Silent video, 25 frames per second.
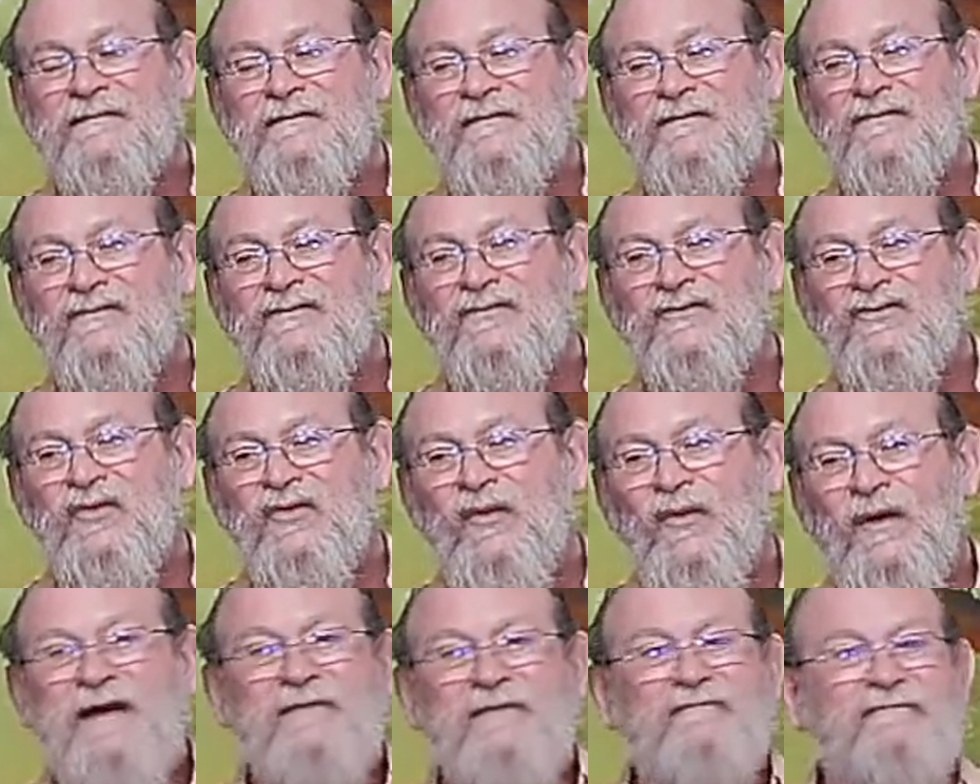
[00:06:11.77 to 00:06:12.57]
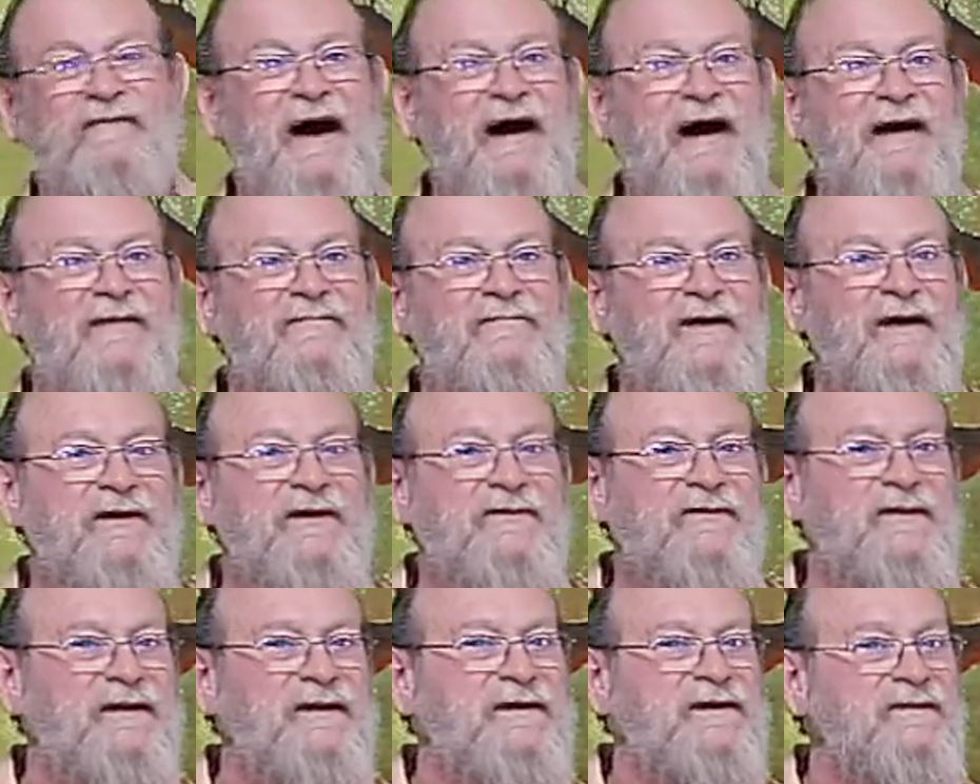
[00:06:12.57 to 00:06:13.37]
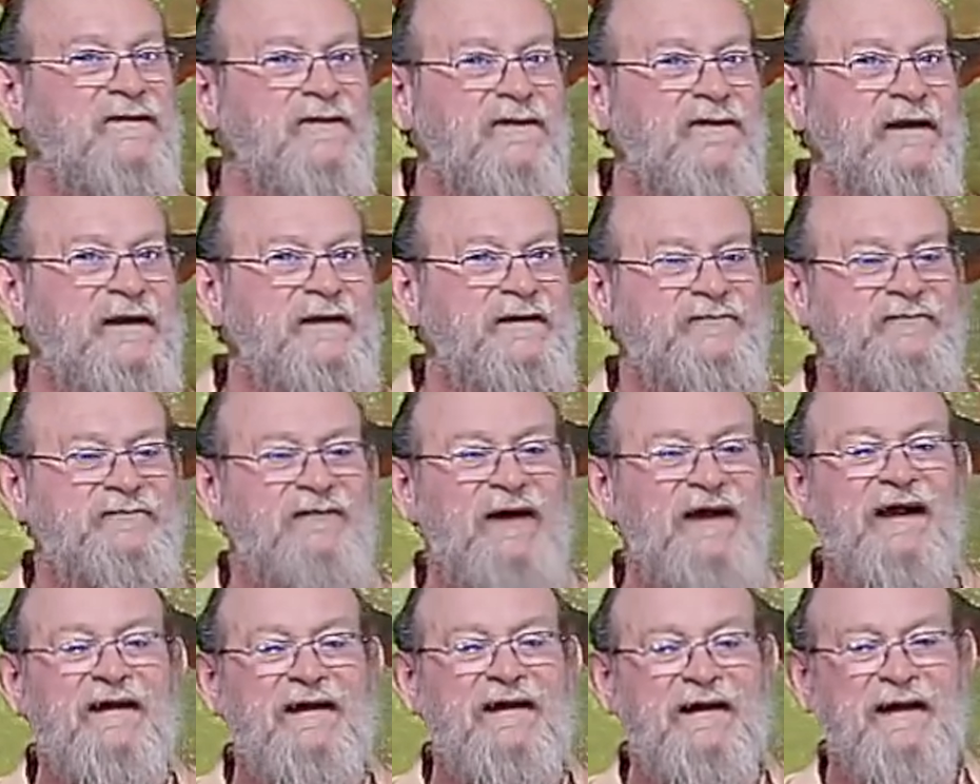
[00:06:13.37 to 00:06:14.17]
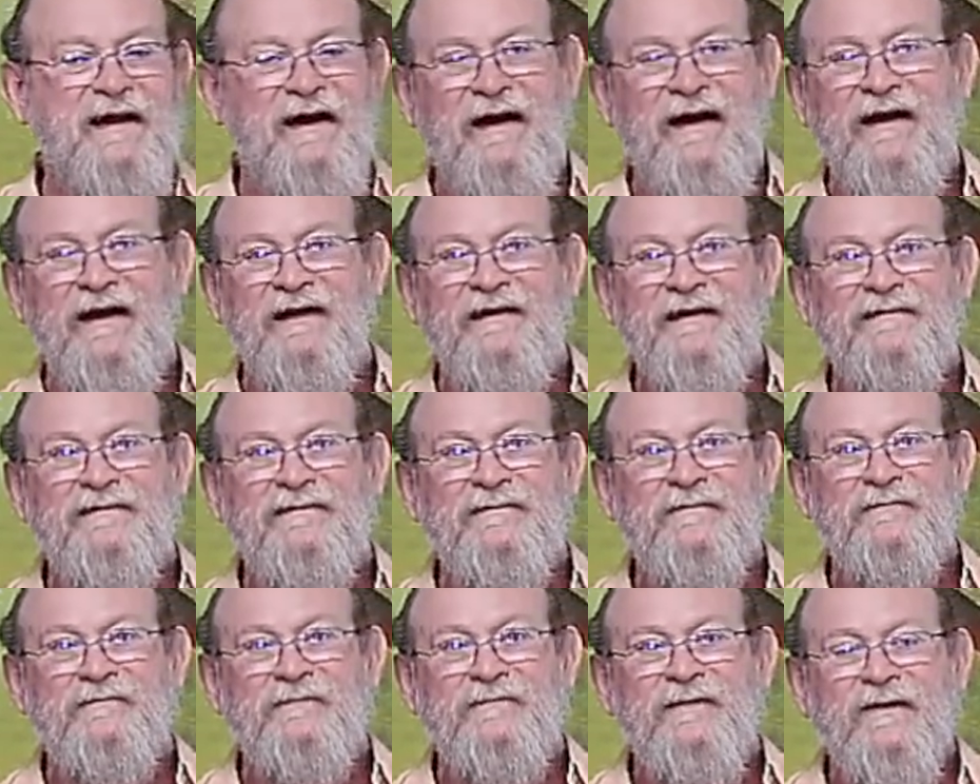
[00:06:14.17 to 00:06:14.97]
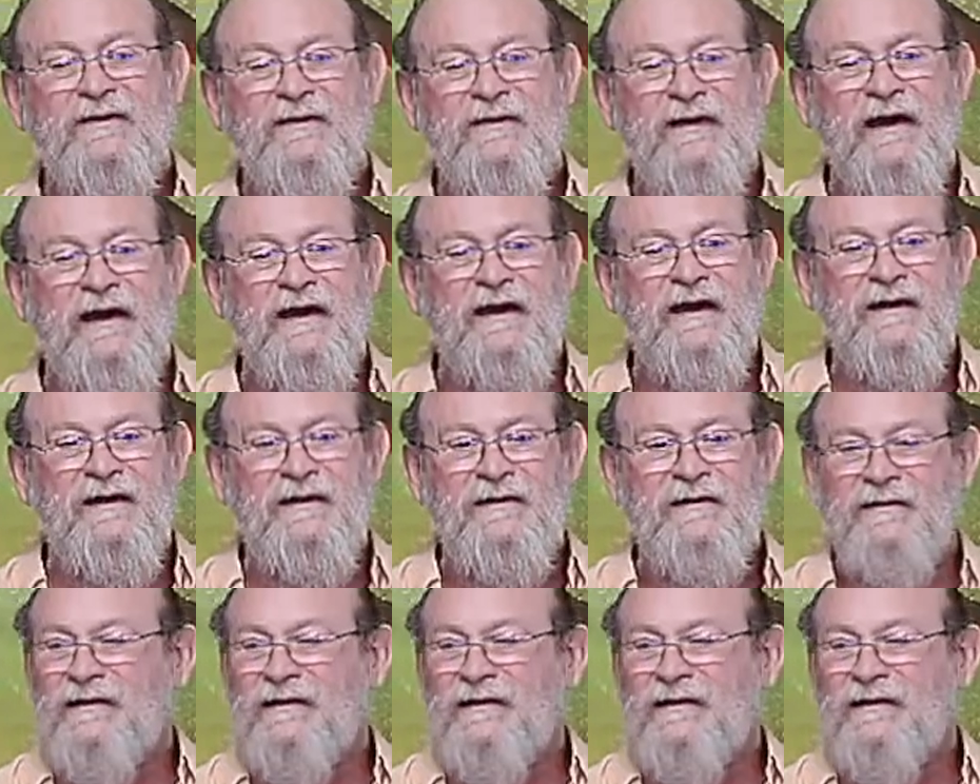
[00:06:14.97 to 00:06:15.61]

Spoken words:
2,500 degrees Fahrenheit, okay?